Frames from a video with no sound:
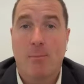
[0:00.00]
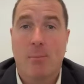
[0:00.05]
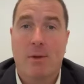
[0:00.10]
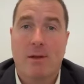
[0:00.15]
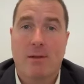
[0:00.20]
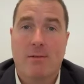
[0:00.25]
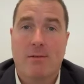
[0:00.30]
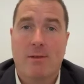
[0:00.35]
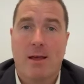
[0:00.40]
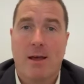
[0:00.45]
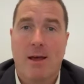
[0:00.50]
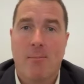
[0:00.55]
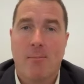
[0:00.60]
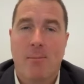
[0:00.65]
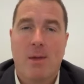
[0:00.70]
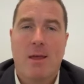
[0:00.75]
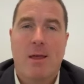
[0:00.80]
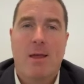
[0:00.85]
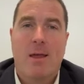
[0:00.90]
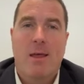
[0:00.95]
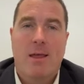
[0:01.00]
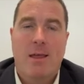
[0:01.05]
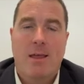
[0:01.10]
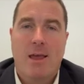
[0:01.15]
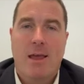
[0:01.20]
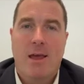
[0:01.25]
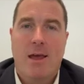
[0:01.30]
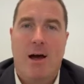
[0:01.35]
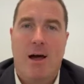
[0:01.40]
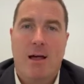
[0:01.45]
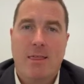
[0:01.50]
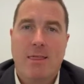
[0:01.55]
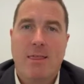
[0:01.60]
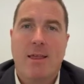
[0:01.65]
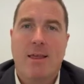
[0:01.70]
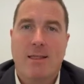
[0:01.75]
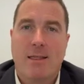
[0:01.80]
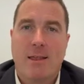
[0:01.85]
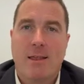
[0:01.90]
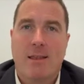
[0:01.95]
but yeah, I
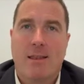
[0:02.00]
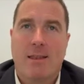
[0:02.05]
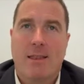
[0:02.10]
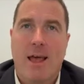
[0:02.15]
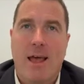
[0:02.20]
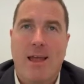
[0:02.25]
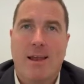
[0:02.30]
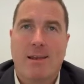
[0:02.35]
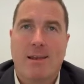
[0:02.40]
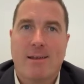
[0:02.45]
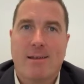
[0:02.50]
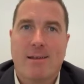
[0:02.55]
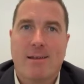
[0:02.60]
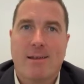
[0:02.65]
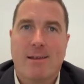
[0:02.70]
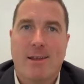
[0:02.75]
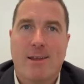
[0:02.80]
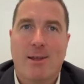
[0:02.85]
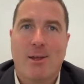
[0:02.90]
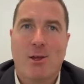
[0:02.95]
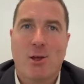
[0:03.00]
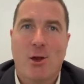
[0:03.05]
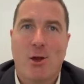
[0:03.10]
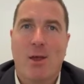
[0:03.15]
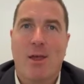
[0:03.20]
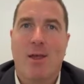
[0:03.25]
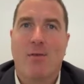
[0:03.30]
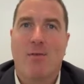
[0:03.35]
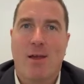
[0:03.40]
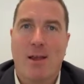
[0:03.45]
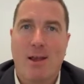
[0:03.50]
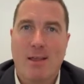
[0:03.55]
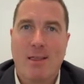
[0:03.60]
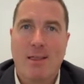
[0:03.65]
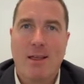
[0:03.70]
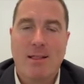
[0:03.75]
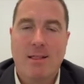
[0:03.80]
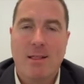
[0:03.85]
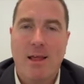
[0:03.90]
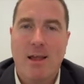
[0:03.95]
think that if
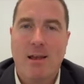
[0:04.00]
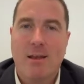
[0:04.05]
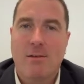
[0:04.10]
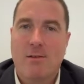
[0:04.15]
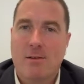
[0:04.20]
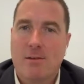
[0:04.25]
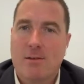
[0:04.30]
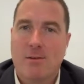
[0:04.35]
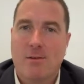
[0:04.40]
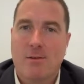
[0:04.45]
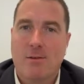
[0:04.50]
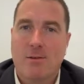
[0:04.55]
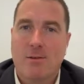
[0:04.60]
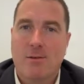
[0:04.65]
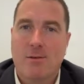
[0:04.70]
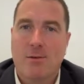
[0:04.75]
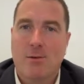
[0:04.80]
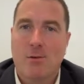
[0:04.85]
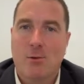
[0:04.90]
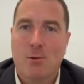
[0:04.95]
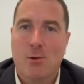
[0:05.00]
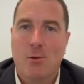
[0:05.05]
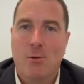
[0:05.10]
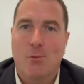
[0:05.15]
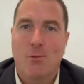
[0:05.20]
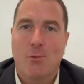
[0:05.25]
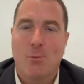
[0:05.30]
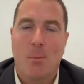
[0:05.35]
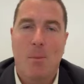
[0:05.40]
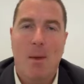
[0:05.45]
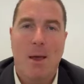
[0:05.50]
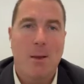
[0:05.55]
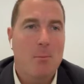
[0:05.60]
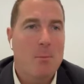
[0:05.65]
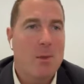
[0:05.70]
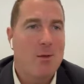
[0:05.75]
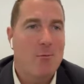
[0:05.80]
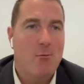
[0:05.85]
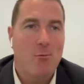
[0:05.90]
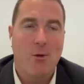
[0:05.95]
anything, that has just sort of made
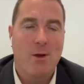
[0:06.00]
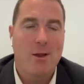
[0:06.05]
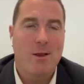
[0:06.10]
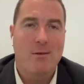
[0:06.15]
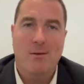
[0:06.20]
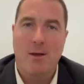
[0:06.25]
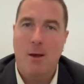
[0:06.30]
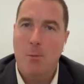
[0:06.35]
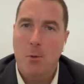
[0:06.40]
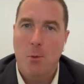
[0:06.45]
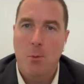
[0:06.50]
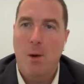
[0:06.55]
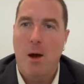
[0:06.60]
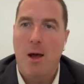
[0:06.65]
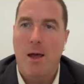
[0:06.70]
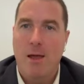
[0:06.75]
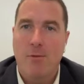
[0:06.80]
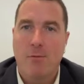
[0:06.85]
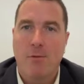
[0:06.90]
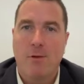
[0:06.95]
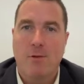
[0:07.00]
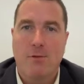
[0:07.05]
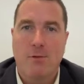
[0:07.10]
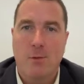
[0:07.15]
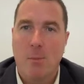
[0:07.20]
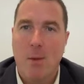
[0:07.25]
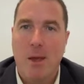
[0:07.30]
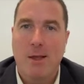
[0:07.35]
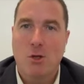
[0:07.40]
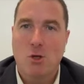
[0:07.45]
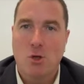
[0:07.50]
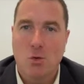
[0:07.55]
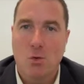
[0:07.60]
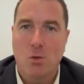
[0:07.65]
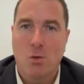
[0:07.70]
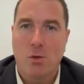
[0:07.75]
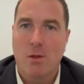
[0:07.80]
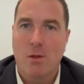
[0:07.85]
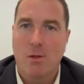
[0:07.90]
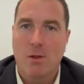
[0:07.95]
me redouble my efforts to make
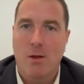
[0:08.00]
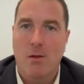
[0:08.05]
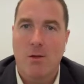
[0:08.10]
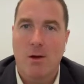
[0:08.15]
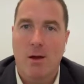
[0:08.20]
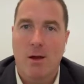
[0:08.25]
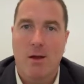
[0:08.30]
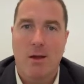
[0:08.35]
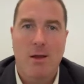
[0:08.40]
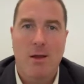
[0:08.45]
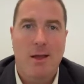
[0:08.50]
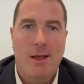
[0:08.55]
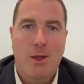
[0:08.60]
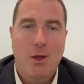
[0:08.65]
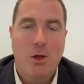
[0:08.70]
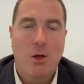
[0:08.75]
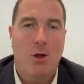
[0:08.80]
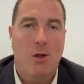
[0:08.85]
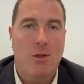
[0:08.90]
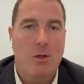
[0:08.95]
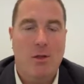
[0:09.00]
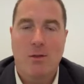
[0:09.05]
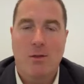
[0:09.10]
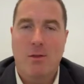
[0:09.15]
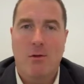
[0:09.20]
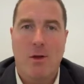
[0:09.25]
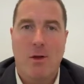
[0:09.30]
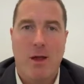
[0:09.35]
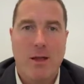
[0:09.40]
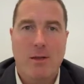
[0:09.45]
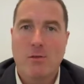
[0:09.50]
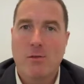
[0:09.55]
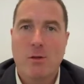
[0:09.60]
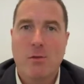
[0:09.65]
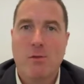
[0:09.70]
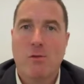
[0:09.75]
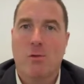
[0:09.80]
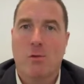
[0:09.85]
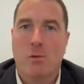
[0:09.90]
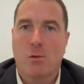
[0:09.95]
sure that there are
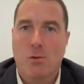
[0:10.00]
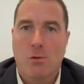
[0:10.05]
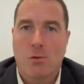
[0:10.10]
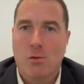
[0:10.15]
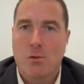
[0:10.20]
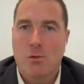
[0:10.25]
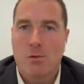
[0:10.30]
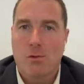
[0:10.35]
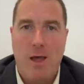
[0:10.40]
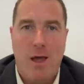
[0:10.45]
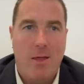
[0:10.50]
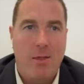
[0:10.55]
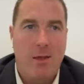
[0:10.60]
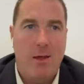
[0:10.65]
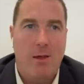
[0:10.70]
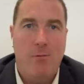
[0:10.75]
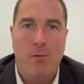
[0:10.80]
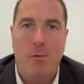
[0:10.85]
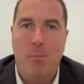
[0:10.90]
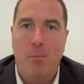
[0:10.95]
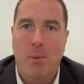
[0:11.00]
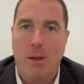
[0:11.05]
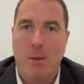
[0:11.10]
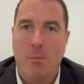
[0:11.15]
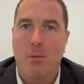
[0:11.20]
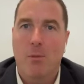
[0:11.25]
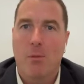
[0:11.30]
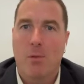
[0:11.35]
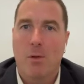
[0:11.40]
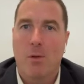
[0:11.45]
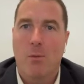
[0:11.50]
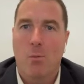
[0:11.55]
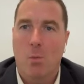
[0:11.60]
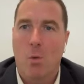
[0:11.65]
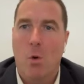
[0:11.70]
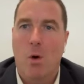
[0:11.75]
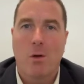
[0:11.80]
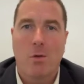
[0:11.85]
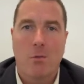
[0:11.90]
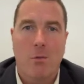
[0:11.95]
excellent solutions out there for people that
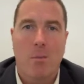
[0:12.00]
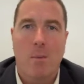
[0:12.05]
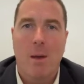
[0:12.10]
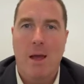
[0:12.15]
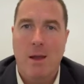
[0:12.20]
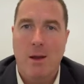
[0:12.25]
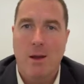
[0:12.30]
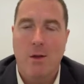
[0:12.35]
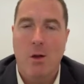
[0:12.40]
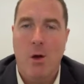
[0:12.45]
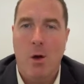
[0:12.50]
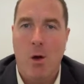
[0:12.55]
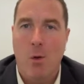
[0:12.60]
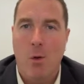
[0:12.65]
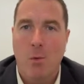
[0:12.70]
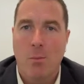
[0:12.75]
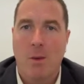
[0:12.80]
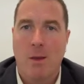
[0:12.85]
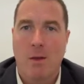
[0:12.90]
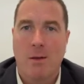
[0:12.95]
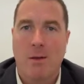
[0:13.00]
want to remain at home